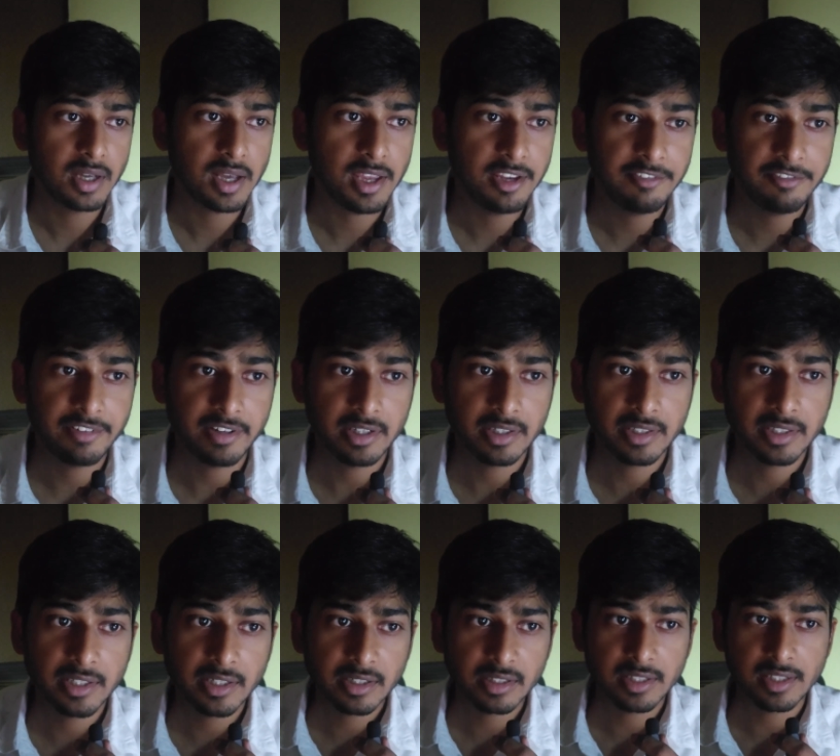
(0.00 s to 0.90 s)
I felt
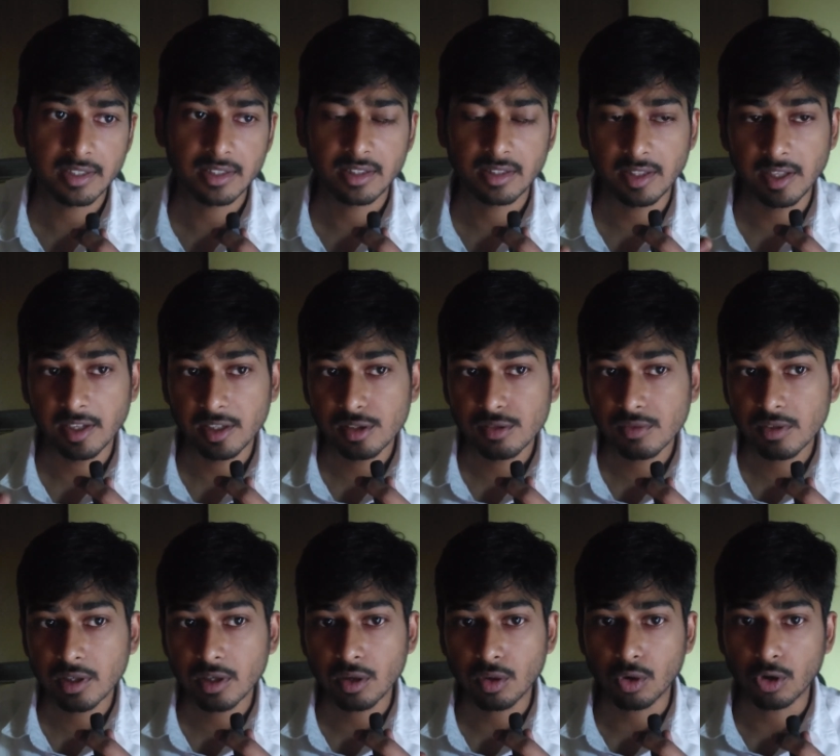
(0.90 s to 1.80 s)
that th- things
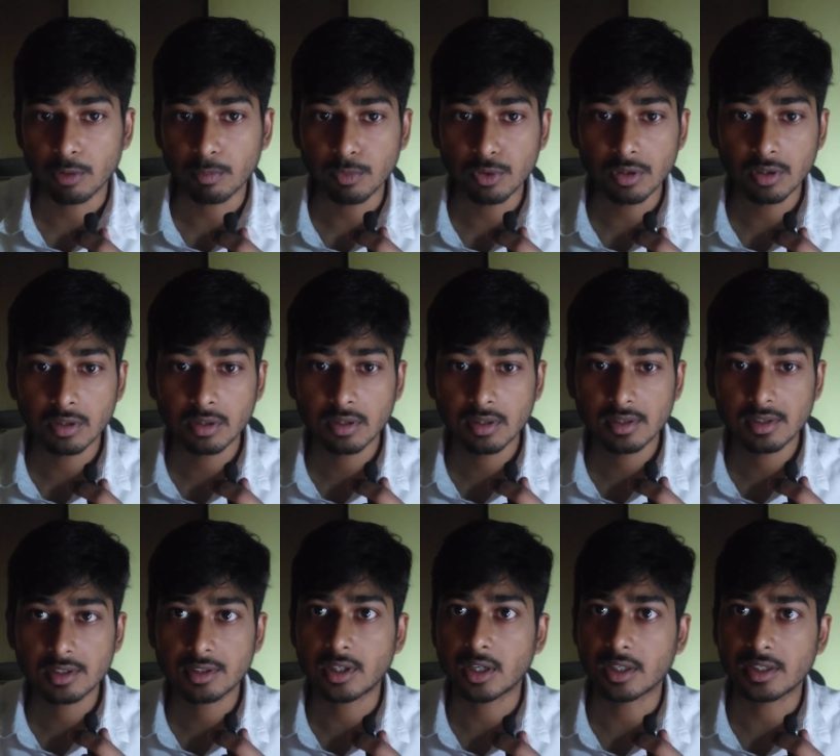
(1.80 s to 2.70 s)
were a lot more
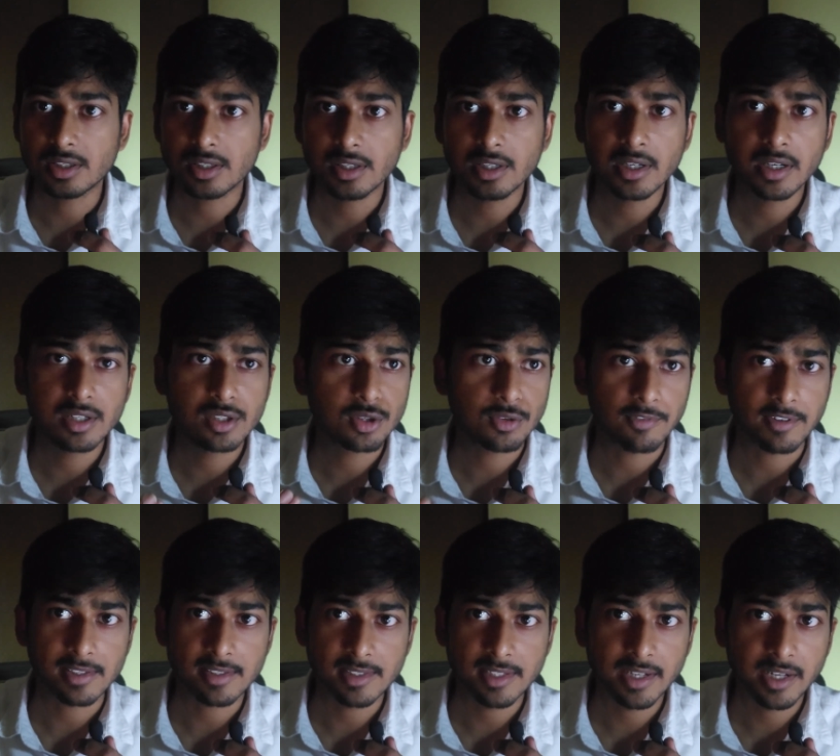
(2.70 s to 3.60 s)
structured and
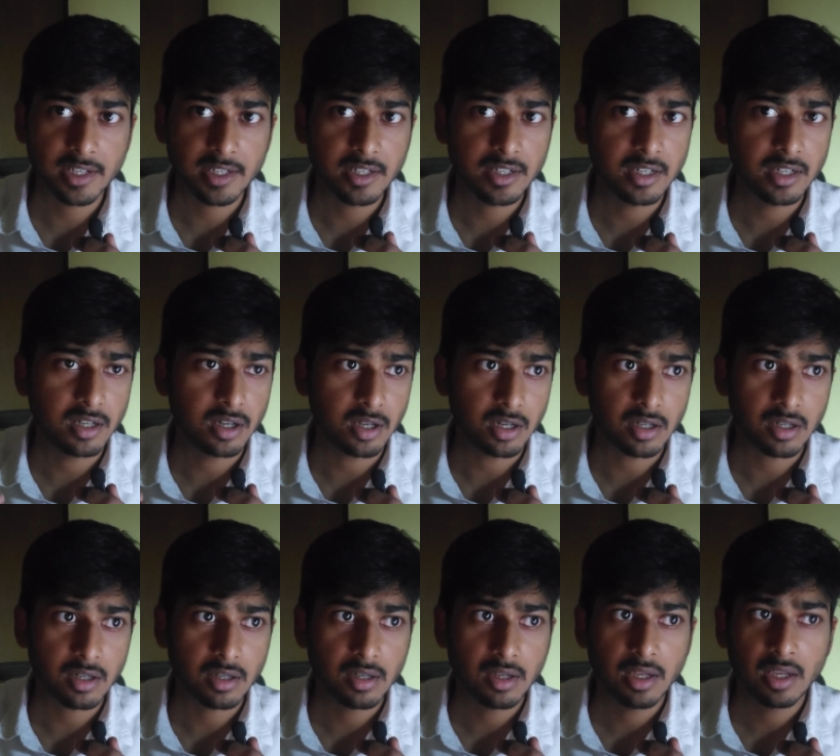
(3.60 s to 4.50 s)
sophisticated in
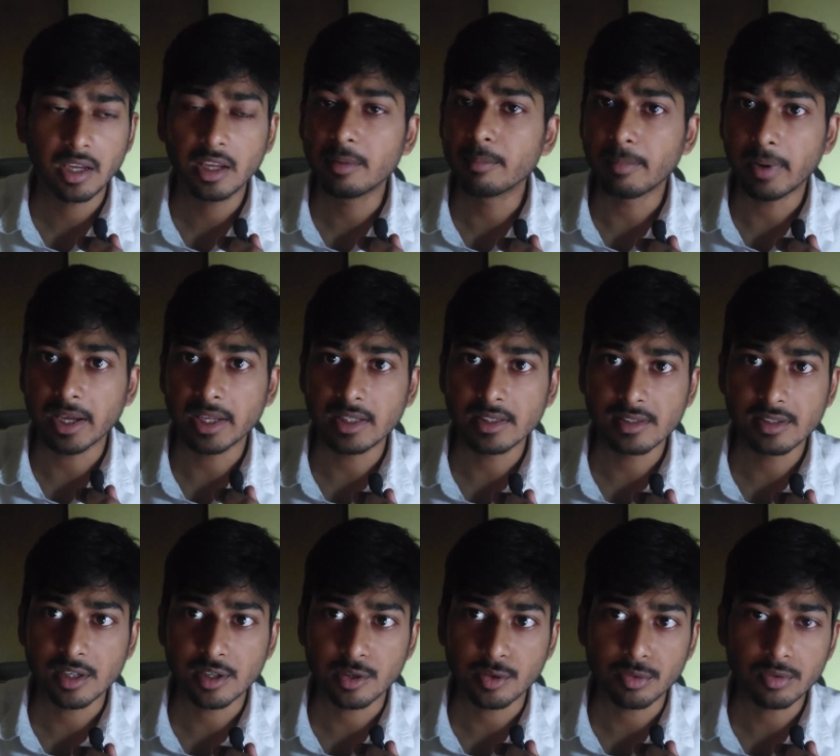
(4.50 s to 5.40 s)
our in my
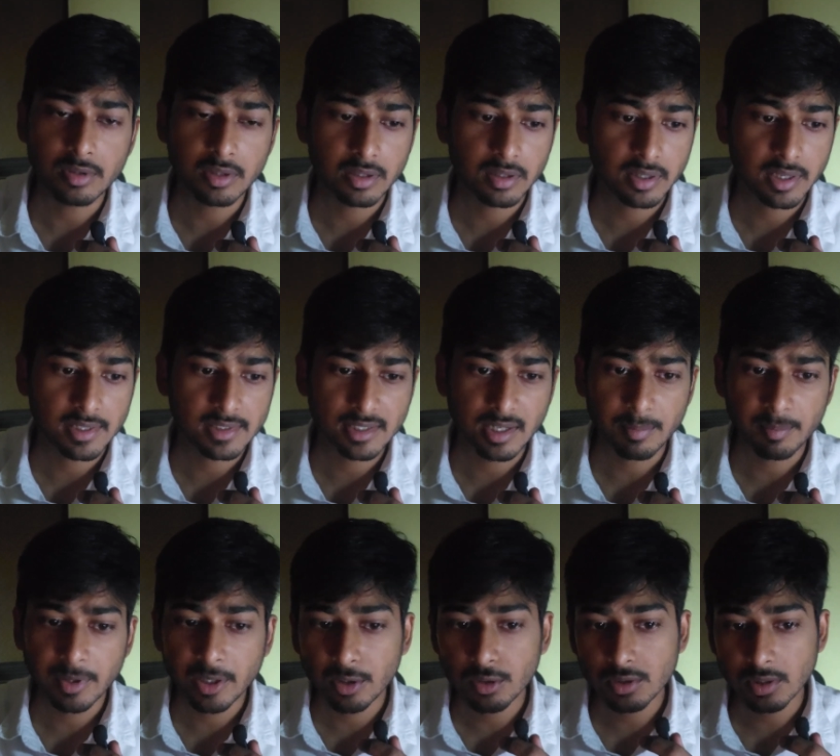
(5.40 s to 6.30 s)
institute as
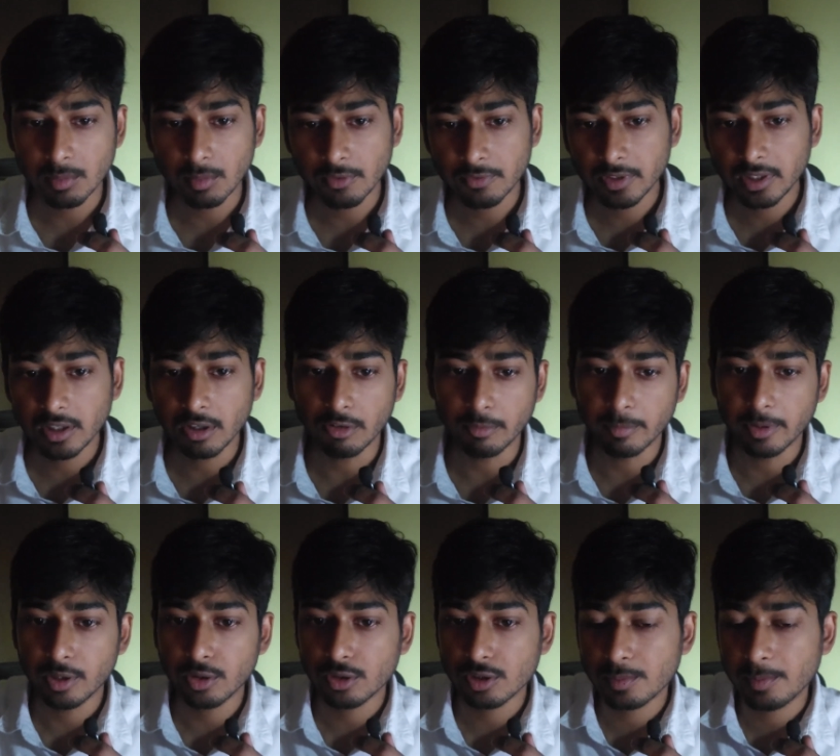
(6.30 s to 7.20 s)
compared to some of the
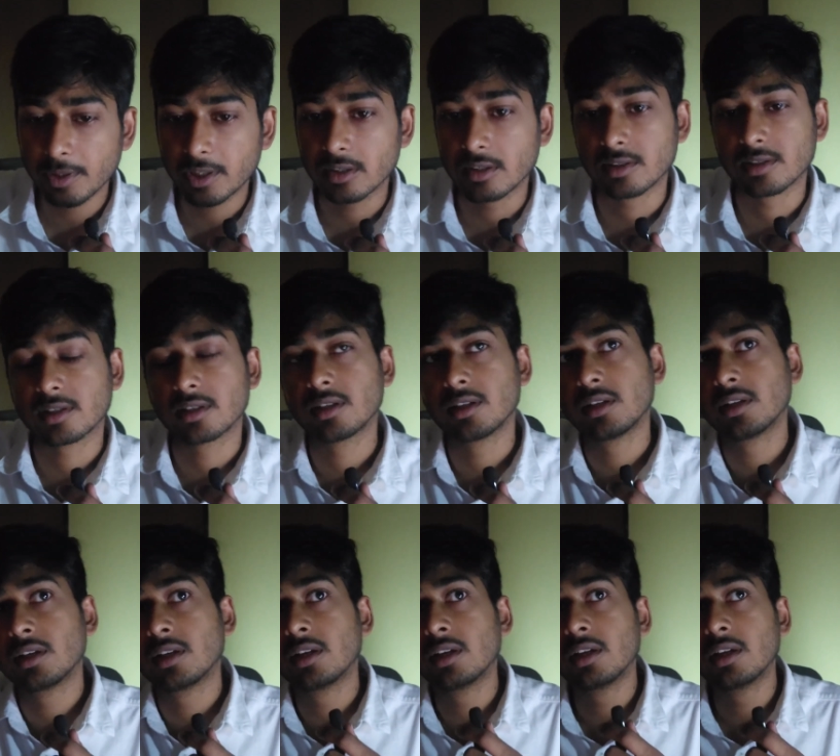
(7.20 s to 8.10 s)
government hospitals.
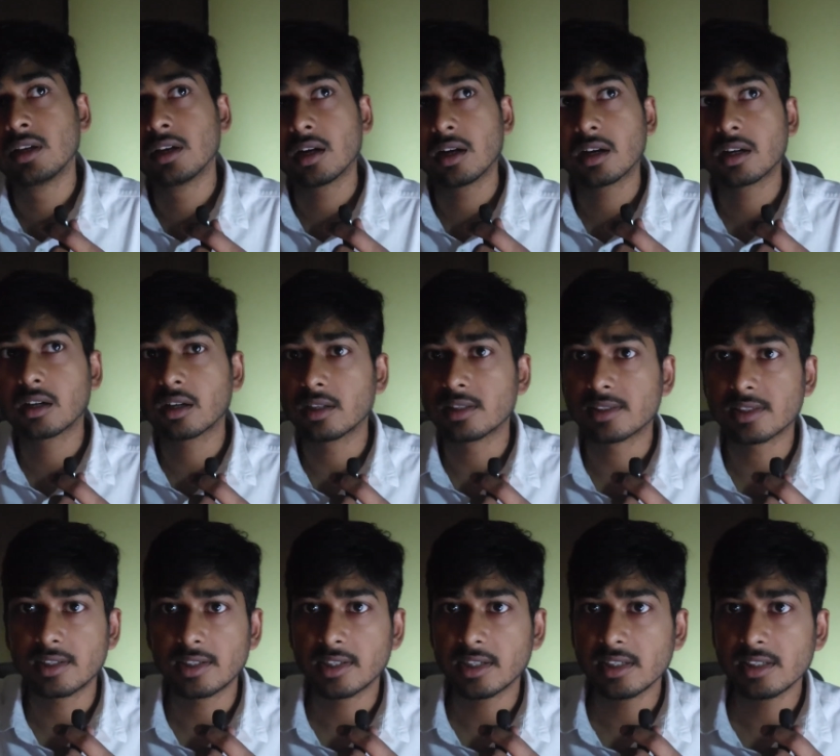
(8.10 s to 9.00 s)
Our
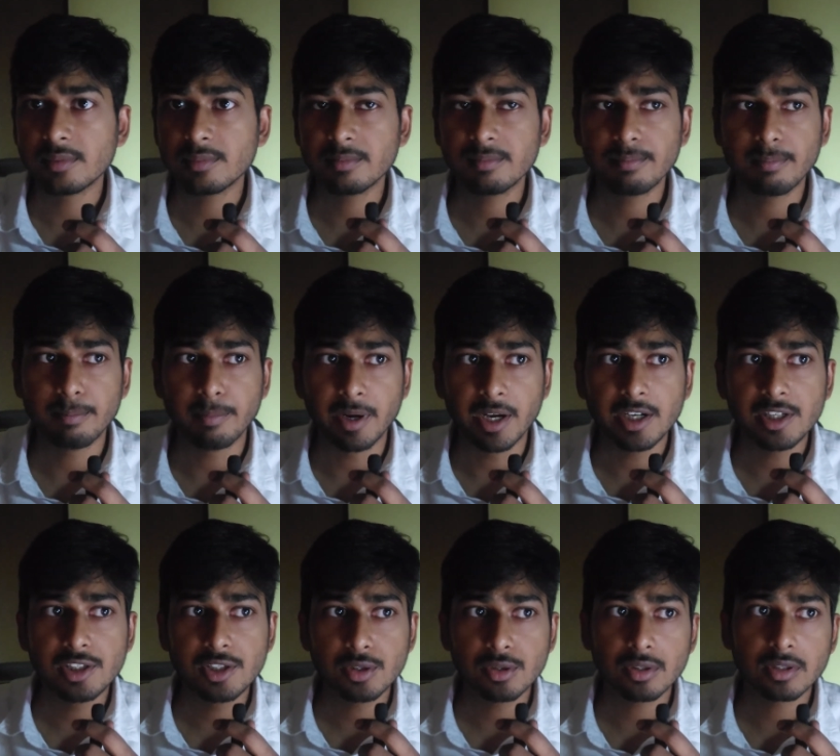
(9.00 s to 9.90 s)
consultants
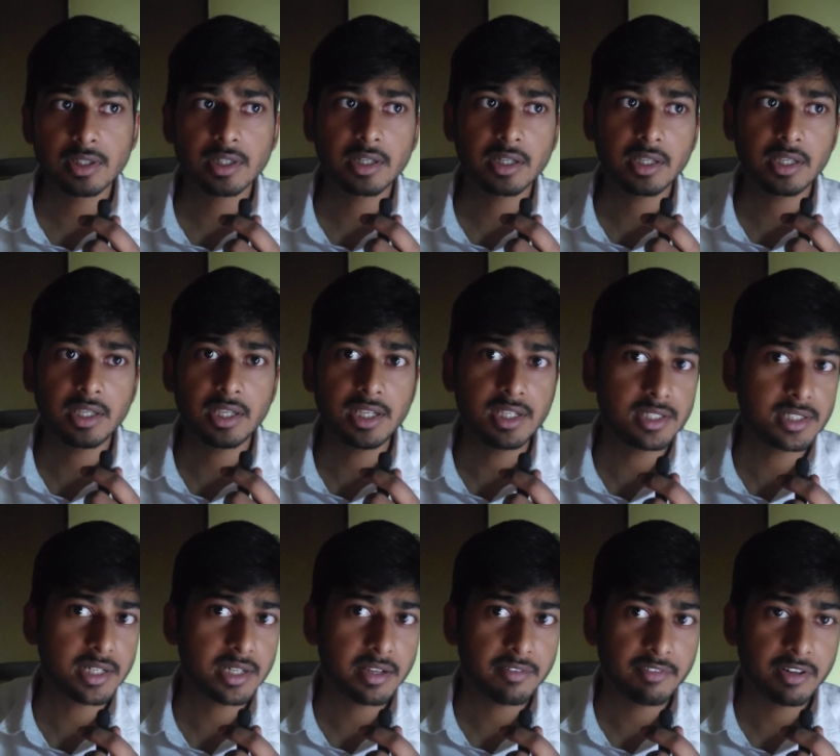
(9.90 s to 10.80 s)
made sure that
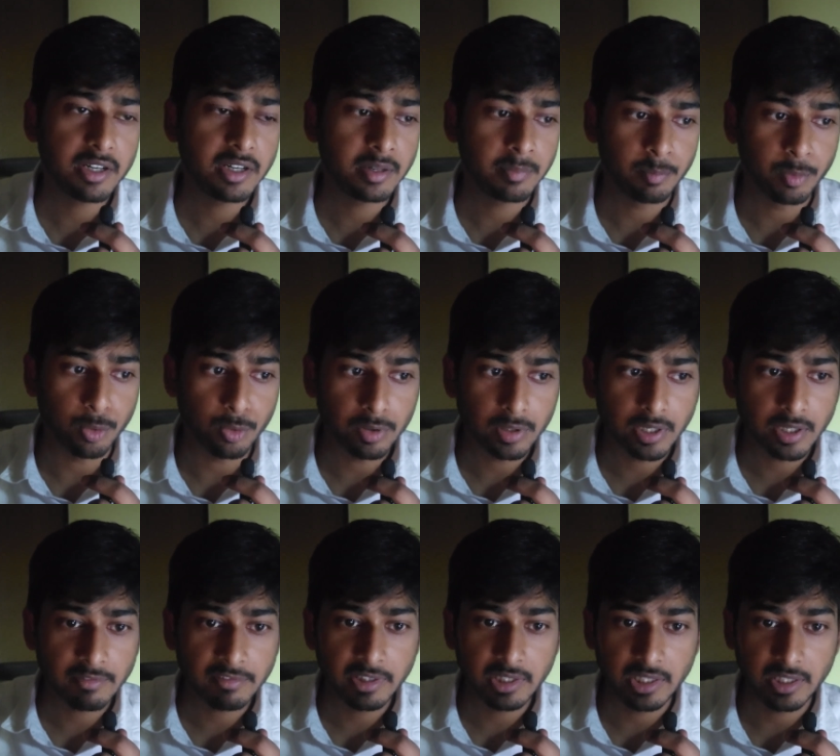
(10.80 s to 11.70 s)
each and every report
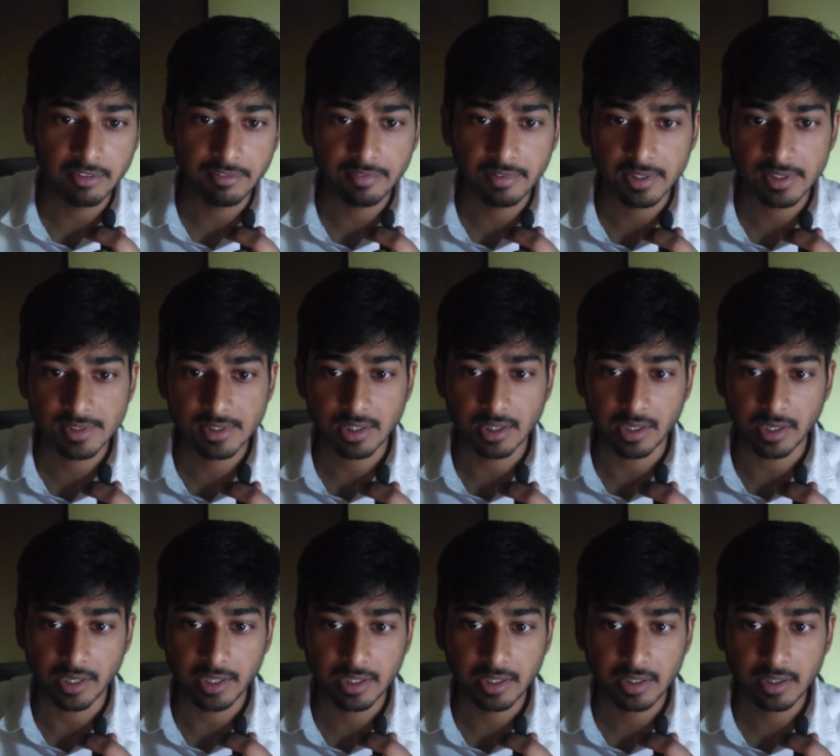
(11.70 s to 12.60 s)
that we give is
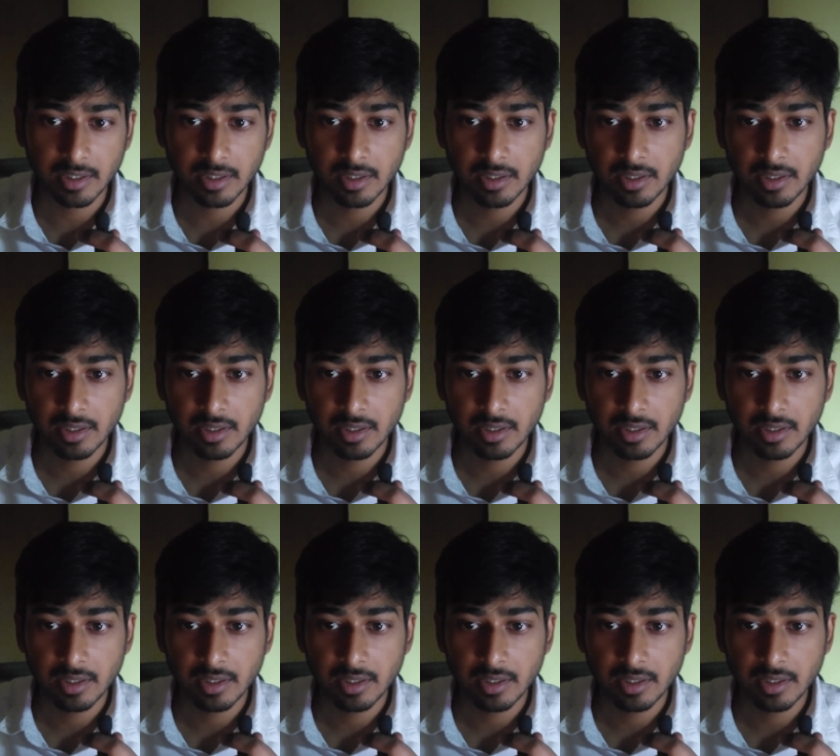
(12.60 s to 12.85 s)
correct,